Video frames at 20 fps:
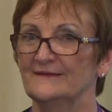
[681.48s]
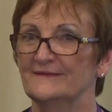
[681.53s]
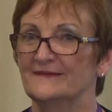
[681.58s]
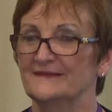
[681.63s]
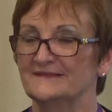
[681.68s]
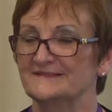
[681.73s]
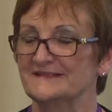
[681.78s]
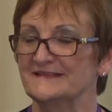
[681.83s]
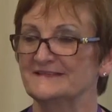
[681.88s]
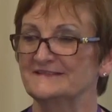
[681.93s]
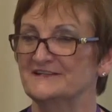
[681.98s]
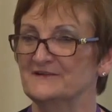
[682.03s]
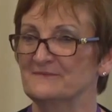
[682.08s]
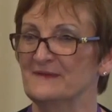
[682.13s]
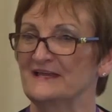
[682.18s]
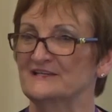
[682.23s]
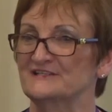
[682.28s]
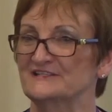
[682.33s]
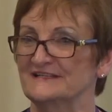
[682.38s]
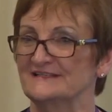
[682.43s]
the system
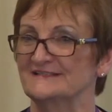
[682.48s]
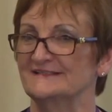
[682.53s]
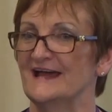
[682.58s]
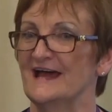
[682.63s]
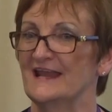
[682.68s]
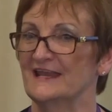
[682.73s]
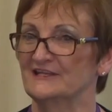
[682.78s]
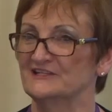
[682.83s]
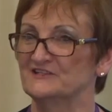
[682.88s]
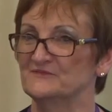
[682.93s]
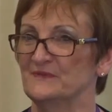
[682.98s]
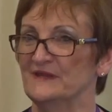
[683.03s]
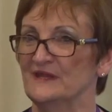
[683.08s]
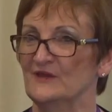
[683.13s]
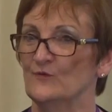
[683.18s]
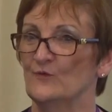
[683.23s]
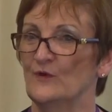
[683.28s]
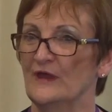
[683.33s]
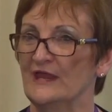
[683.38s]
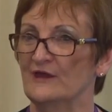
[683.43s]
actually starting to be
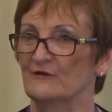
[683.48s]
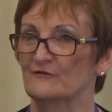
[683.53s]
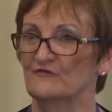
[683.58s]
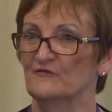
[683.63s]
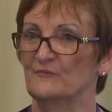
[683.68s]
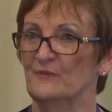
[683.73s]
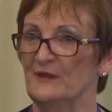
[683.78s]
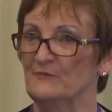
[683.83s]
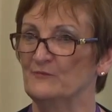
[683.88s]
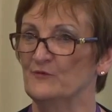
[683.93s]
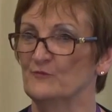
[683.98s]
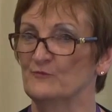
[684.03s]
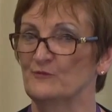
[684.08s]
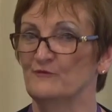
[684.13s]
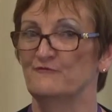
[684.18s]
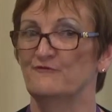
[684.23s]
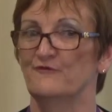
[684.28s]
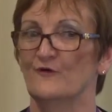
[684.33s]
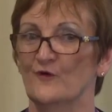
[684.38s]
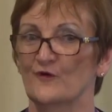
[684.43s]
aware of people
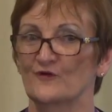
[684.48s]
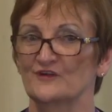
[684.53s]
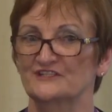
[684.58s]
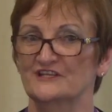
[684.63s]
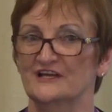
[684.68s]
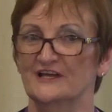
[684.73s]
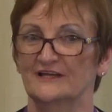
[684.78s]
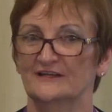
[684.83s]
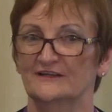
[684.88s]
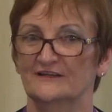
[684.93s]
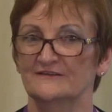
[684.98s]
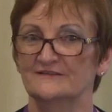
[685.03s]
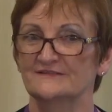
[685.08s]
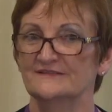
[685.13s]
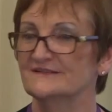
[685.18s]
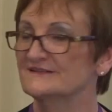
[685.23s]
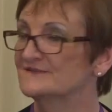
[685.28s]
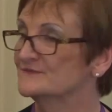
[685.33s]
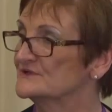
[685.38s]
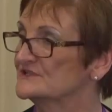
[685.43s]
before a
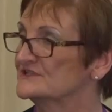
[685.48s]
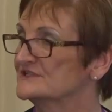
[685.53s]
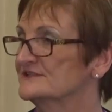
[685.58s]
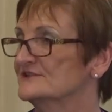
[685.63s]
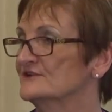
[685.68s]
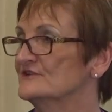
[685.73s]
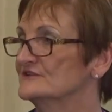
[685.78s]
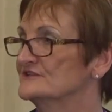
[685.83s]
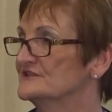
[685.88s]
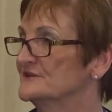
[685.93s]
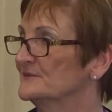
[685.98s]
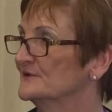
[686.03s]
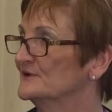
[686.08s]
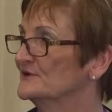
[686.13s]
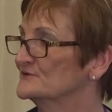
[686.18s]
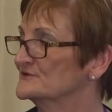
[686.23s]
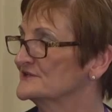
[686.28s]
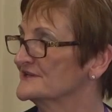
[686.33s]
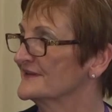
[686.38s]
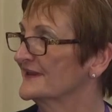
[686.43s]
diagnosis, which is not
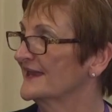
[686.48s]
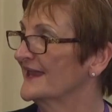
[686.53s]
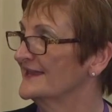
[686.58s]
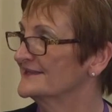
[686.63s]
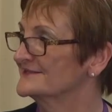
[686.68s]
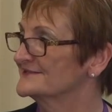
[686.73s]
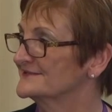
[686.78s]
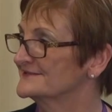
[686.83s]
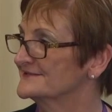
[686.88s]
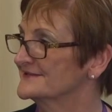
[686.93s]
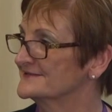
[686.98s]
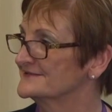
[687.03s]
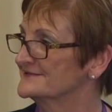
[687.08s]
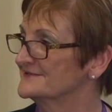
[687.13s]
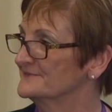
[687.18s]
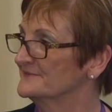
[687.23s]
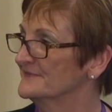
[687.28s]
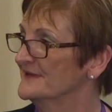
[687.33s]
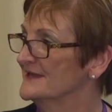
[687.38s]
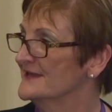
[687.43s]
typical to the cancer
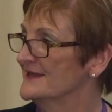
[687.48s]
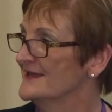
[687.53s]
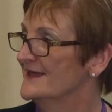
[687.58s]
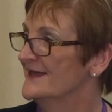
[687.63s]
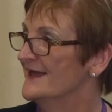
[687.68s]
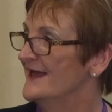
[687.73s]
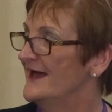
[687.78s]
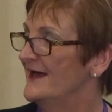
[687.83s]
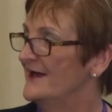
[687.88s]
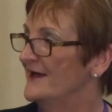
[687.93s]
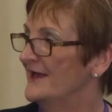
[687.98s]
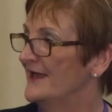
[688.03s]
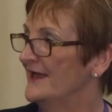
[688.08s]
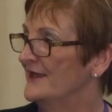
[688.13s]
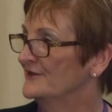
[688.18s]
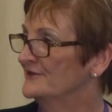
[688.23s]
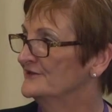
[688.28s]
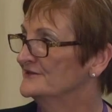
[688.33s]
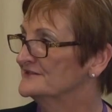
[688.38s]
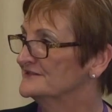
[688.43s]
system. Mm-hmm.
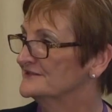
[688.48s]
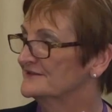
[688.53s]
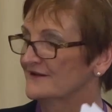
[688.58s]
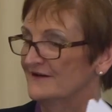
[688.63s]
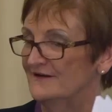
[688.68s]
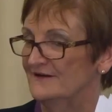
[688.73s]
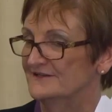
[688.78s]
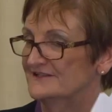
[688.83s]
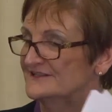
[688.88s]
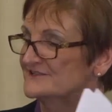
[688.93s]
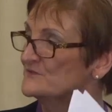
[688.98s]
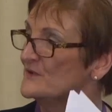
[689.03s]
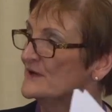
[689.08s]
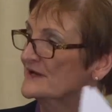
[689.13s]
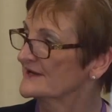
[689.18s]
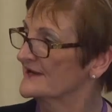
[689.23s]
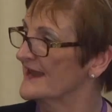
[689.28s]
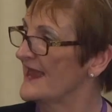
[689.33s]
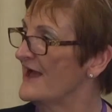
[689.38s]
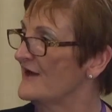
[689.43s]
And I just
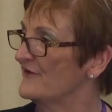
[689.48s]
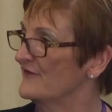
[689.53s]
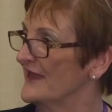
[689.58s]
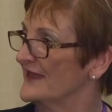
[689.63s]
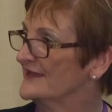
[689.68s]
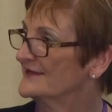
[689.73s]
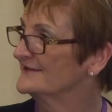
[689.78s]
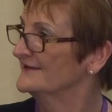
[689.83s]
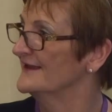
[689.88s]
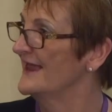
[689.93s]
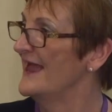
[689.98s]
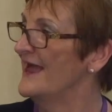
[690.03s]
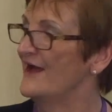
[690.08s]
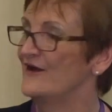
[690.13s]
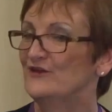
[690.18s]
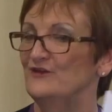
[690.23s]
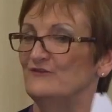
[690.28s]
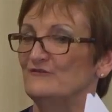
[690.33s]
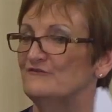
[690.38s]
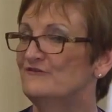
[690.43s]
wondered how
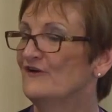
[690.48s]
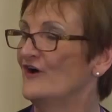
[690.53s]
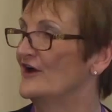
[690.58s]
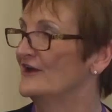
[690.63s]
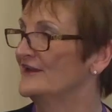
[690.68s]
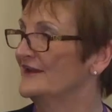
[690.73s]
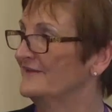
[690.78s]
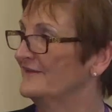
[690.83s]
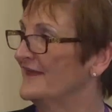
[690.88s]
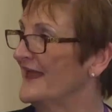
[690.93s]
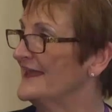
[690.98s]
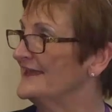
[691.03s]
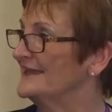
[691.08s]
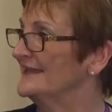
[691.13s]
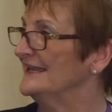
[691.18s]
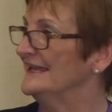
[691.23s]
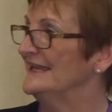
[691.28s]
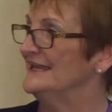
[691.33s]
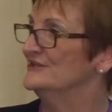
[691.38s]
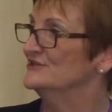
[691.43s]
you're finding that
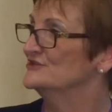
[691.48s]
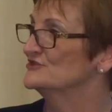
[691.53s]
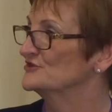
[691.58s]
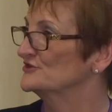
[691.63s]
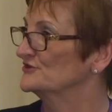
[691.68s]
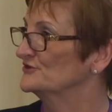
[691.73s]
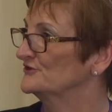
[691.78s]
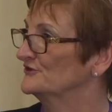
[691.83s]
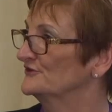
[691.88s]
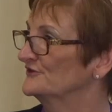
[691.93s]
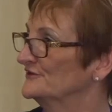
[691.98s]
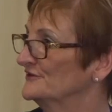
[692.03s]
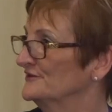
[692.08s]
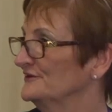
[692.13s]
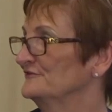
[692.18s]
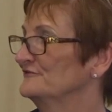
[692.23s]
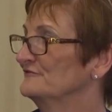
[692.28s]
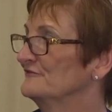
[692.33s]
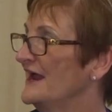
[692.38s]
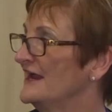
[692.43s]

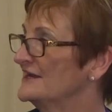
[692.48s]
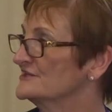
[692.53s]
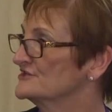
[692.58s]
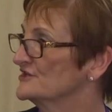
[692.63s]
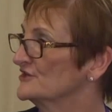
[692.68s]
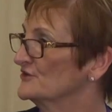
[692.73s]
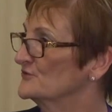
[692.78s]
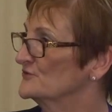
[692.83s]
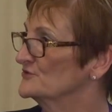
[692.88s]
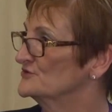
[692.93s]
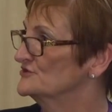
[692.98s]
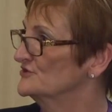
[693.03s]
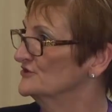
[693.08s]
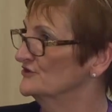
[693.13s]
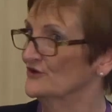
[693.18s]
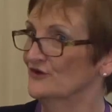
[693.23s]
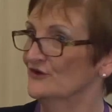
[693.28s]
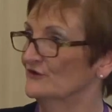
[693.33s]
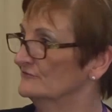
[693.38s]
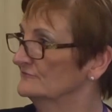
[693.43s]
interaction, or do you
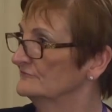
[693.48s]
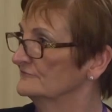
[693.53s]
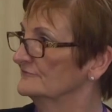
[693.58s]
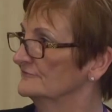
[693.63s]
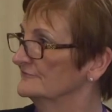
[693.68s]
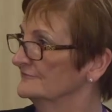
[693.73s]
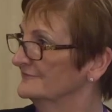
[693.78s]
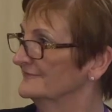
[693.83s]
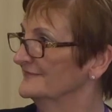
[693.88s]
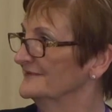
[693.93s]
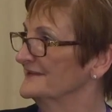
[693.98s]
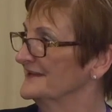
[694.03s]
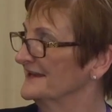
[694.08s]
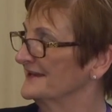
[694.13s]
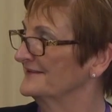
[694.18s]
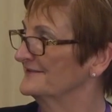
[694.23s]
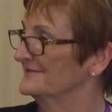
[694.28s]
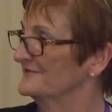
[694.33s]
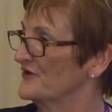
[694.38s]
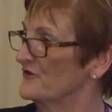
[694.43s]

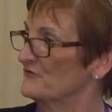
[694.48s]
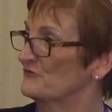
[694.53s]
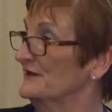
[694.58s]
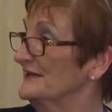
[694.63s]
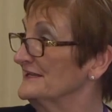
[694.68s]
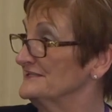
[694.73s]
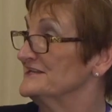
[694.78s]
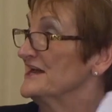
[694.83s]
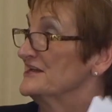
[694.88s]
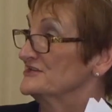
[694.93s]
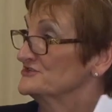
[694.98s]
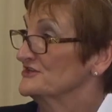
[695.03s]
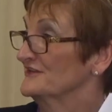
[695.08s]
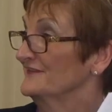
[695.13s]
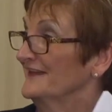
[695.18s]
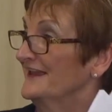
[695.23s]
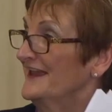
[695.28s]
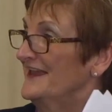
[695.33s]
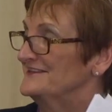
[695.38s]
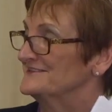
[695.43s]
not really touching
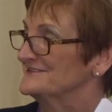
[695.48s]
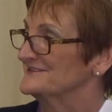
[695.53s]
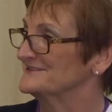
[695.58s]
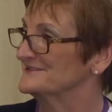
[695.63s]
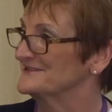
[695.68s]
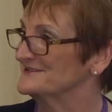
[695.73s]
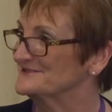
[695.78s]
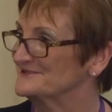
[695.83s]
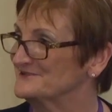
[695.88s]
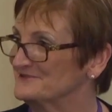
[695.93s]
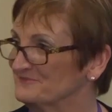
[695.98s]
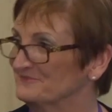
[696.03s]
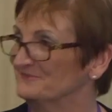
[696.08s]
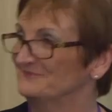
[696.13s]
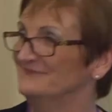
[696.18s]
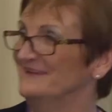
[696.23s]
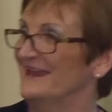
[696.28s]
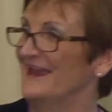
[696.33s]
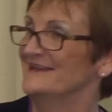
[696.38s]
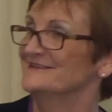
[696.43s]
the cancer system
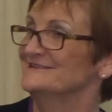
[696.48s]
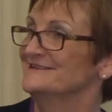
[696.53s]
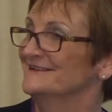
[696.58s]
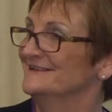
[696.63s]
yet?